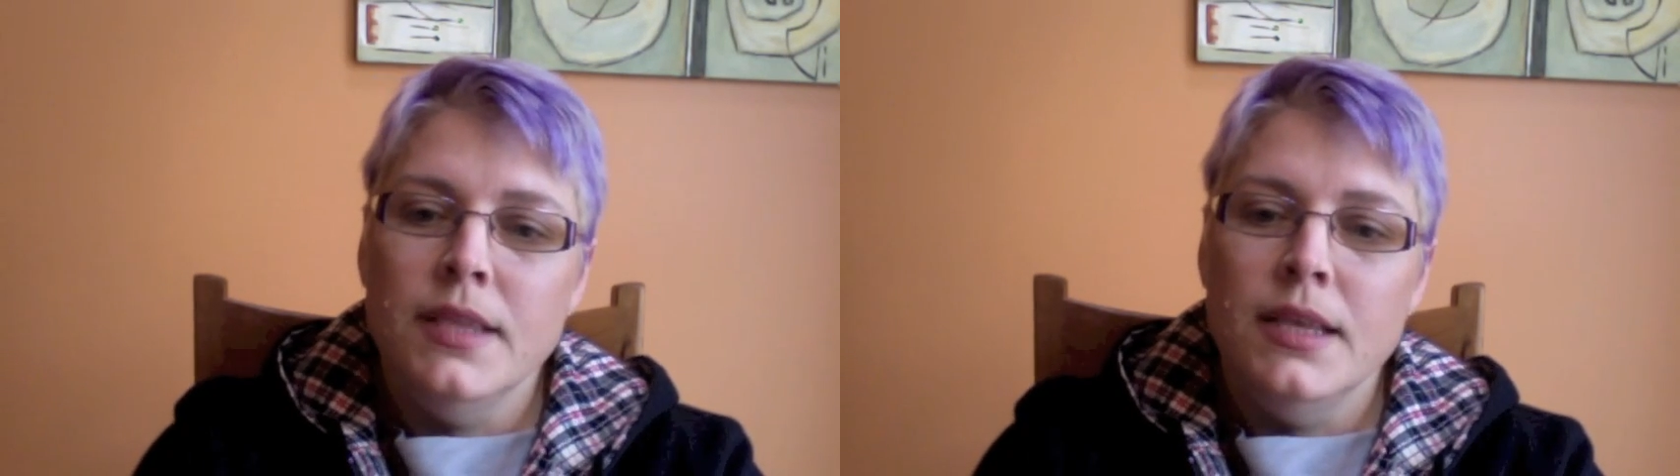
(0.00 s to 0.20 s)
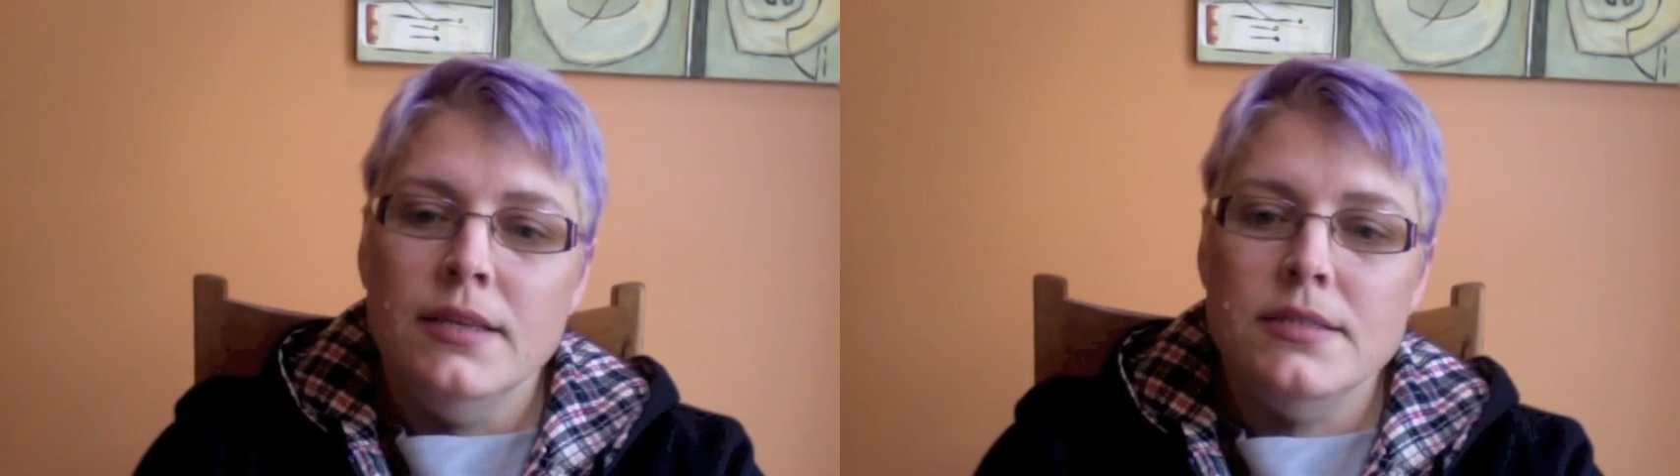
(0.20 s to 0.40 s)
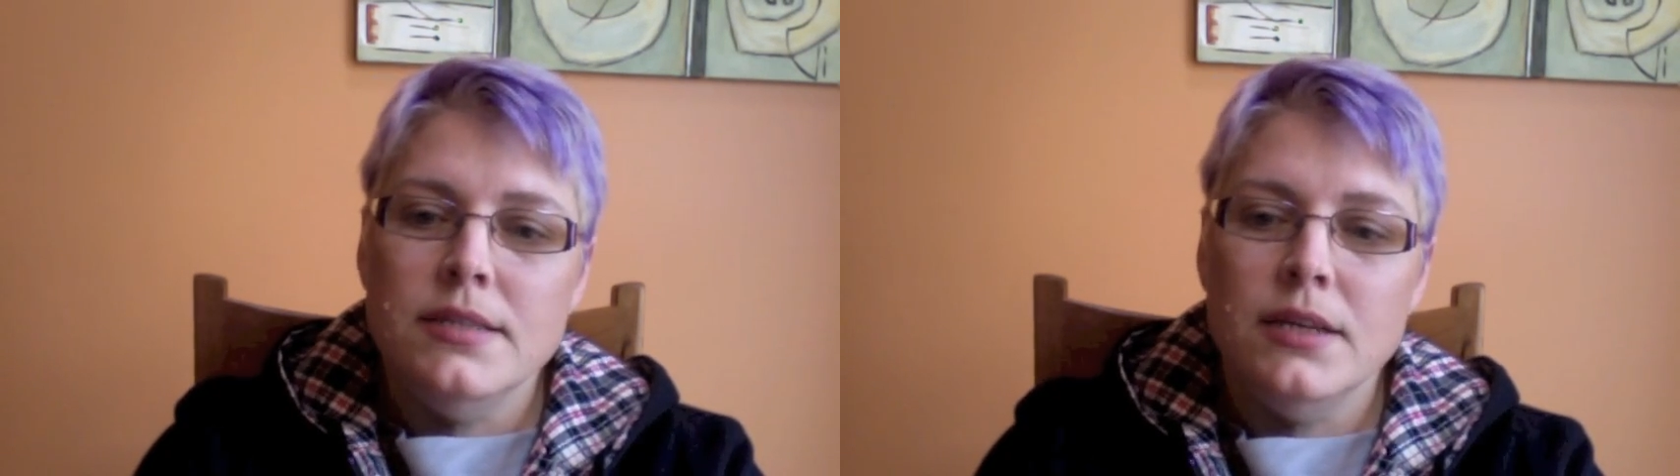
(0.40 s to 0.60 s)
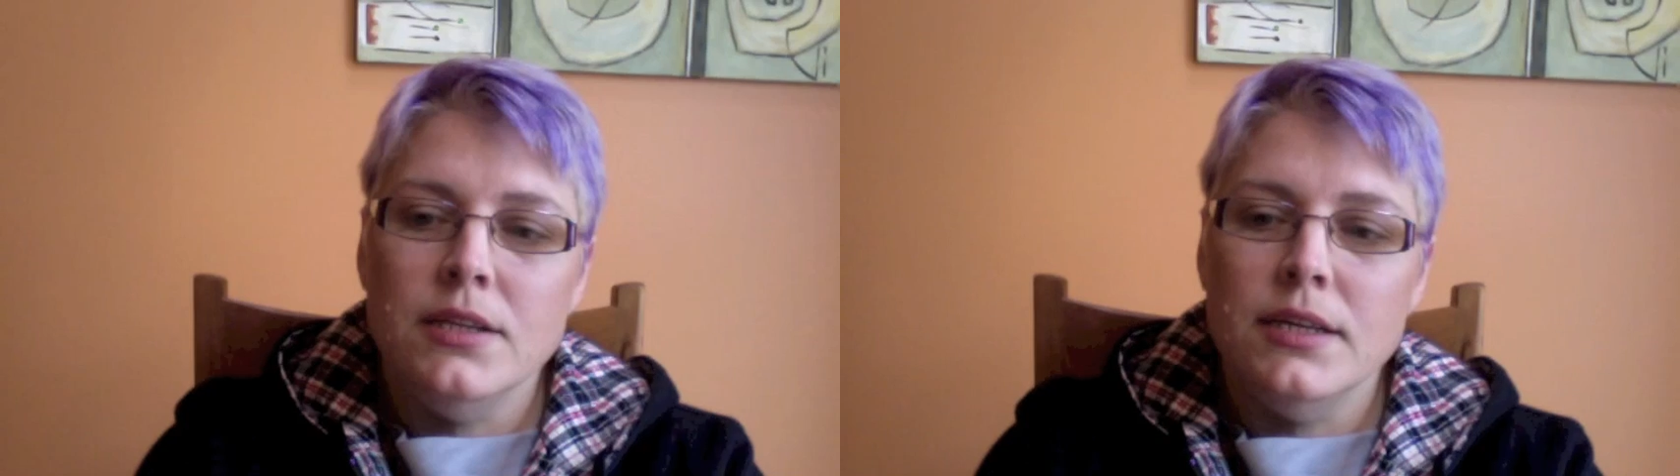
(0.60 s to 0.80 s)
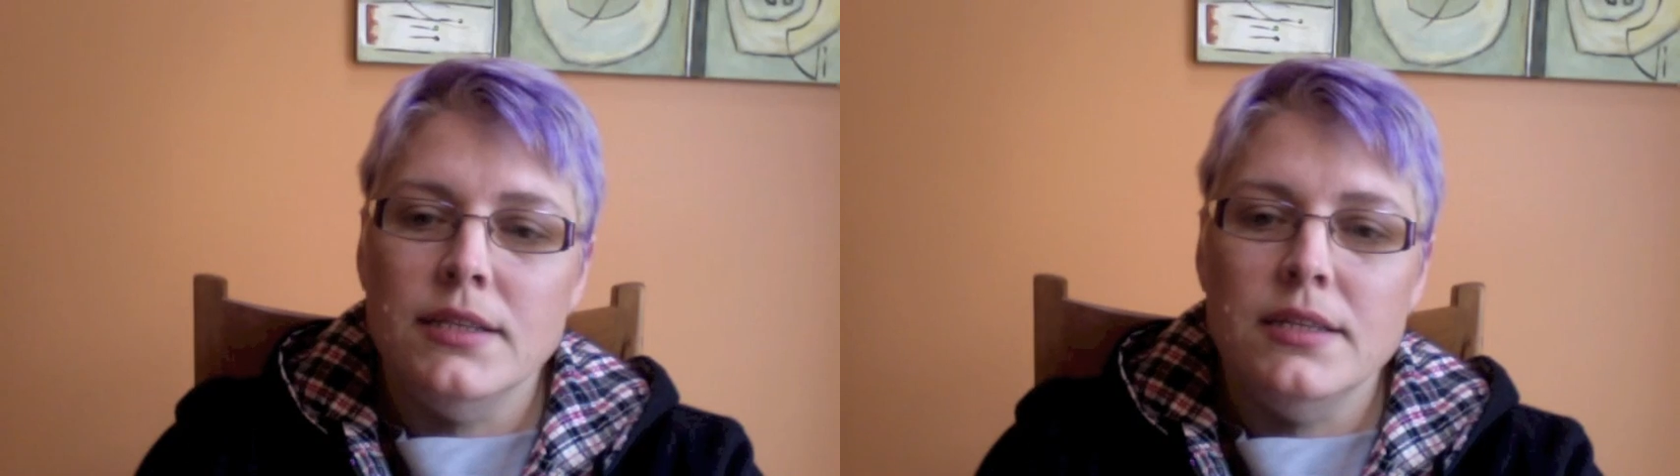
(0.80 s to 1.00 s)
Let's take a
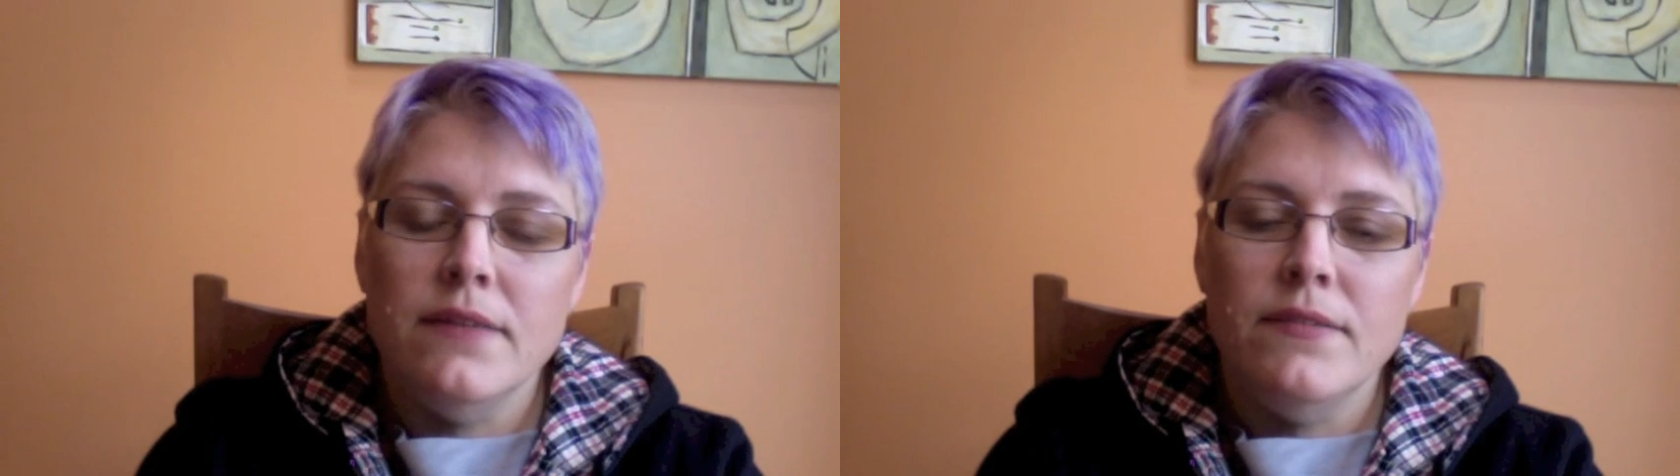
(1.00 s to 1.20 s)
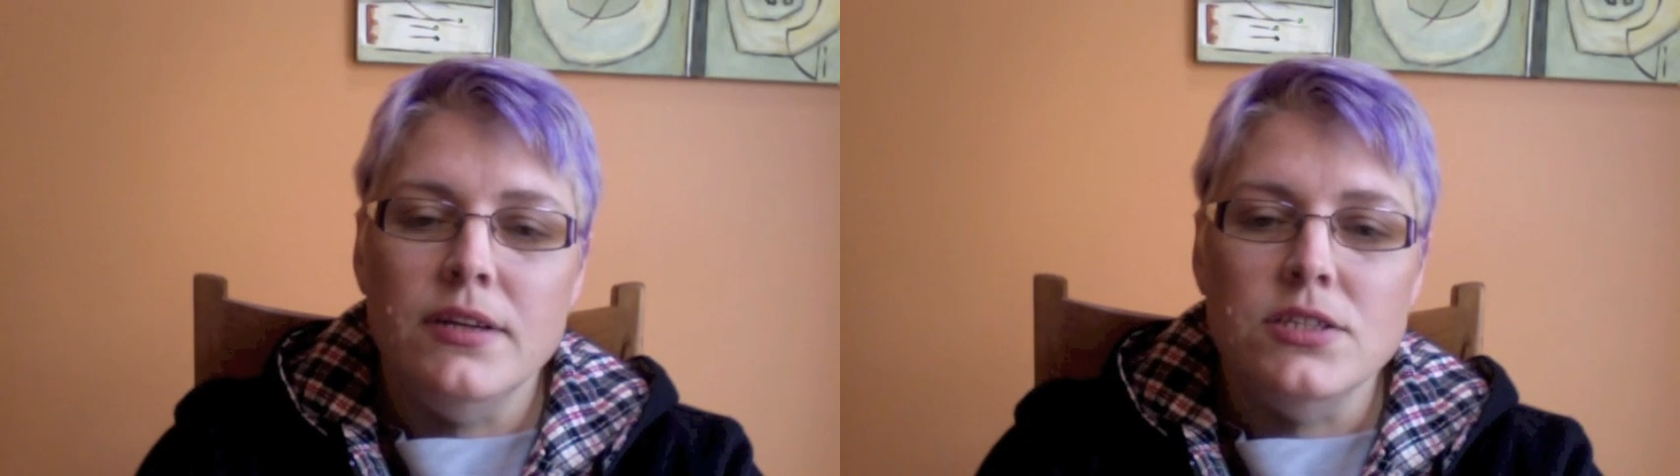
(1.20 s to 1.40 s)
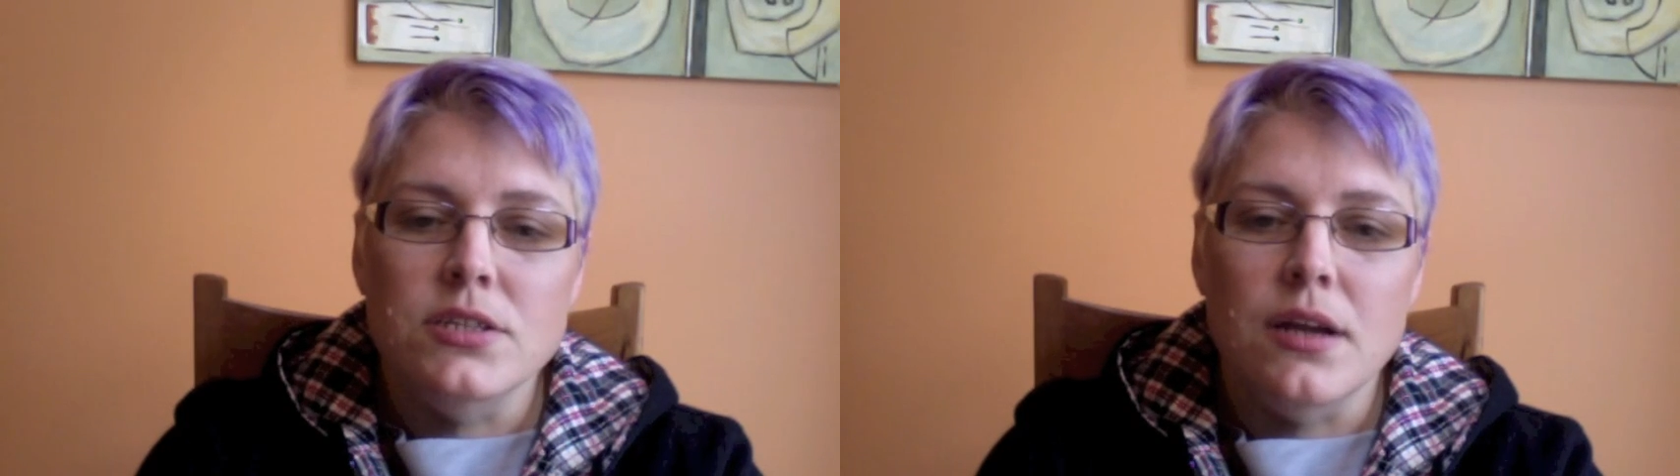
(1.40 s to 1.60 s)
look at the definition